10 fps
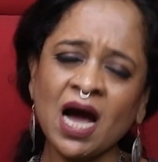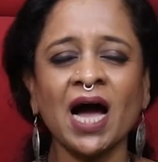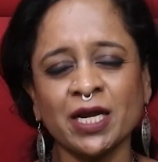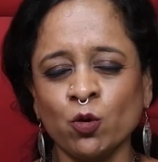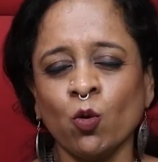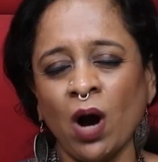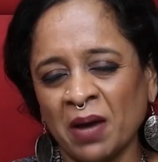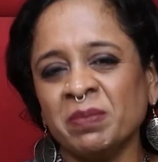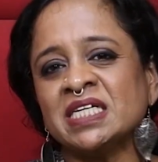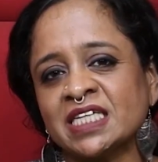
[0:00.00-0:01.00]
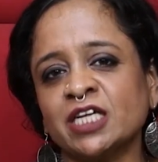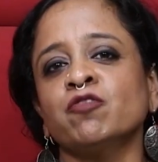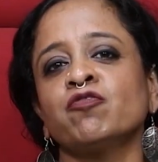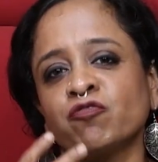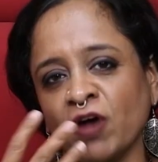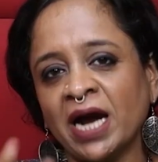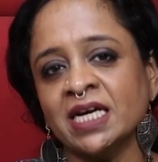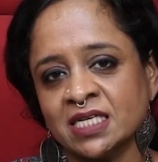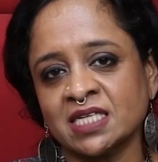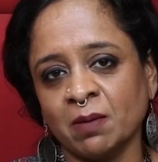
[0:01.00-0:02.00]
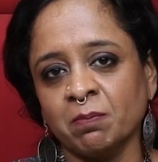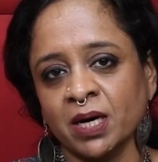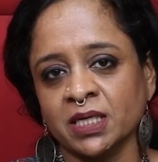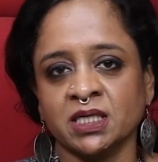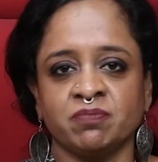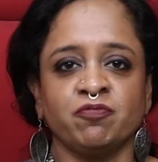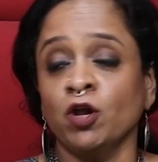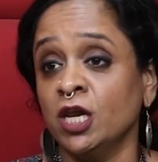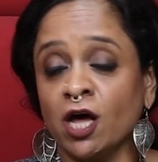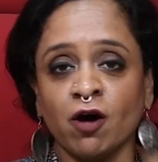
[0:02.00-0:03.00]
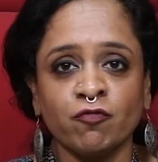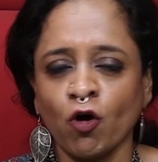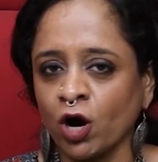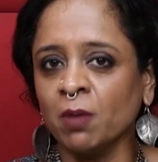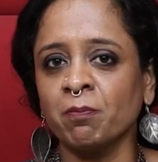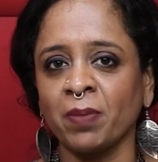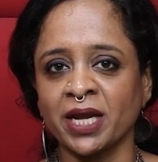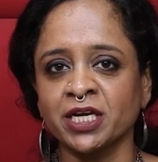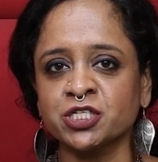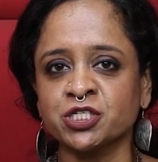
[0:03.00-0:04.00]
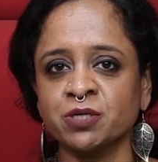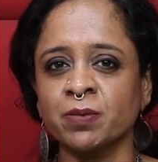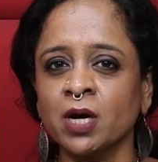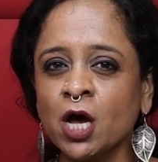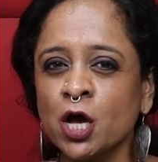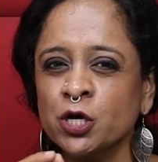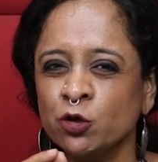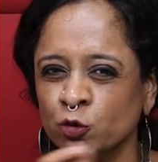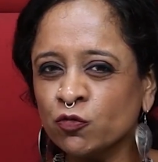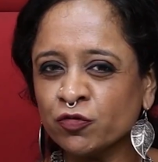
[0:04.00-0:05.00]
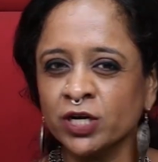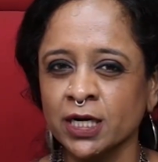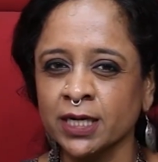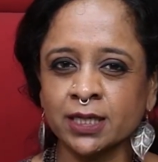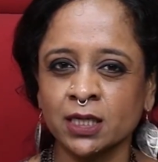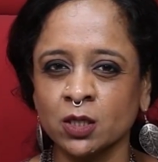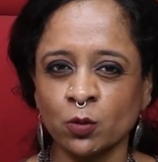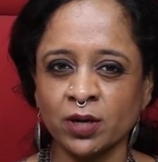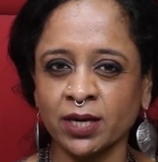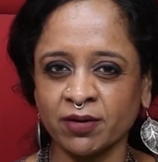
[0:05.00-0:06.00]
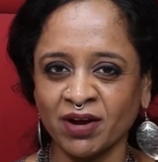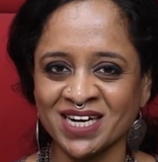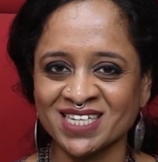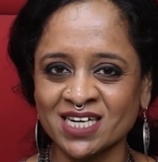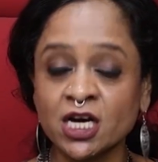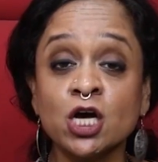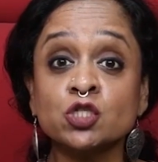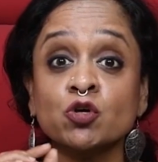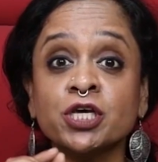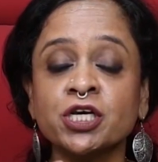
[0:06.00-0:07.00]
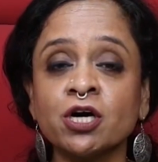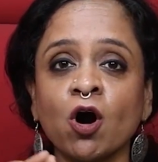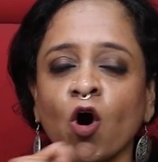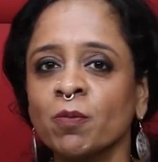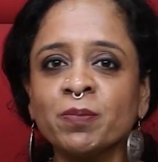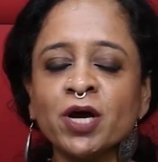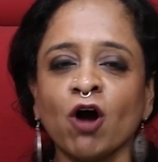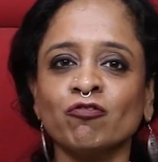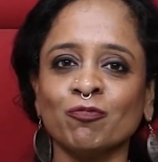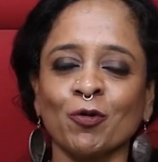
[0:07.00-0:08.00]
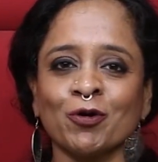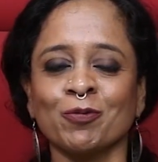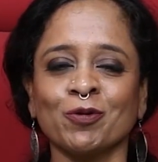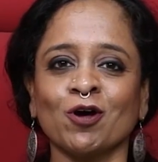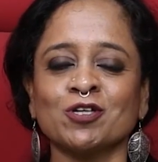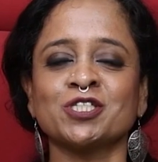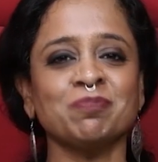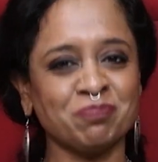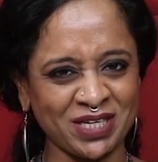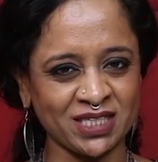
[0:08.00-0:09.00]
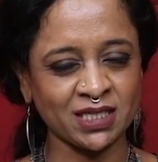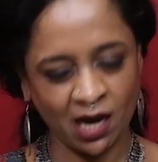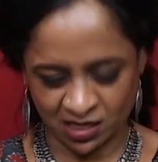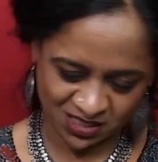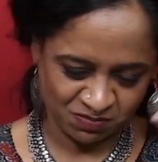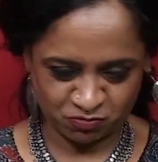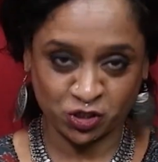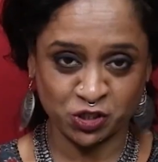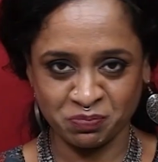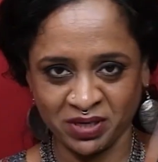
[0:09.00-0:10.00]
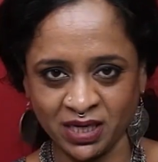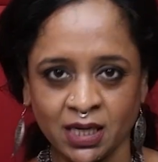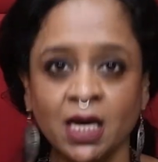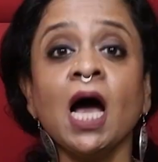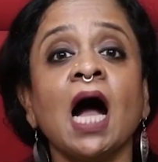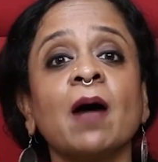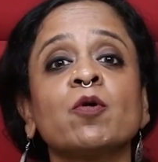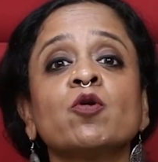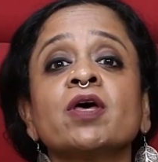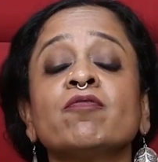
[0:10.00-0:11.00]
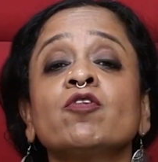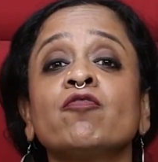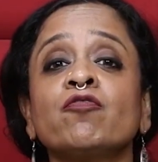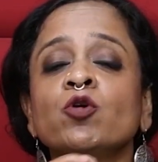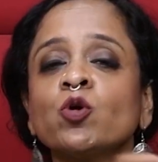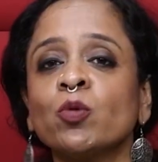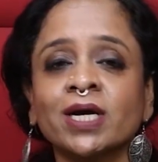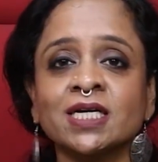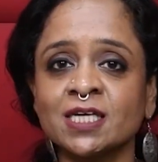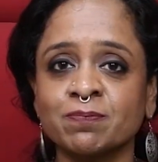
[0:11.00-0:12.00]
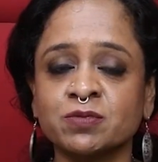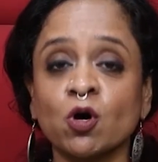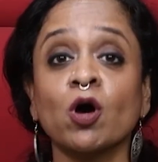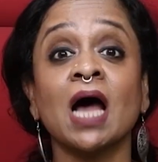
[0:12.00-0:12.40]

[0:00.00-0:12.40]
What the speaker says: I know, till you find somebody for love or companionship, you do feel a little lonely, right? So here, on behalf of Bonobology, Preeti Das, which is me, I'm going to give you a few quick tips on